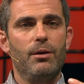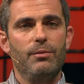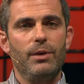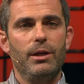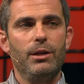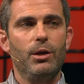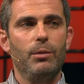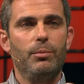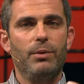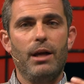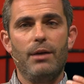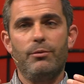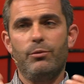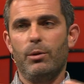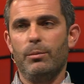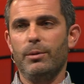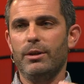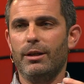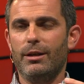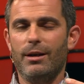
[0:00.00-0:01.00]
video
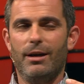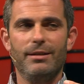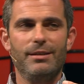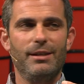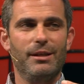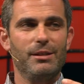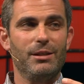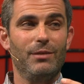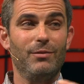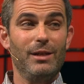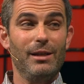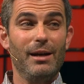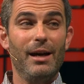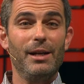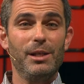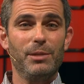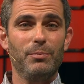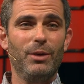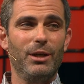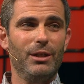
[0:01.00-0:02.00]
platform in the context of the
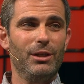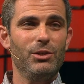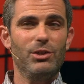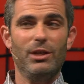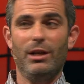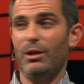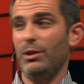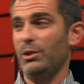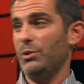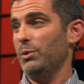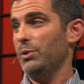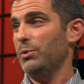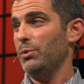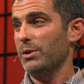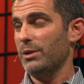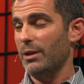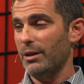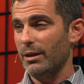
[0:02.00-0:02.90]
Ice Bucket Challenge, which was an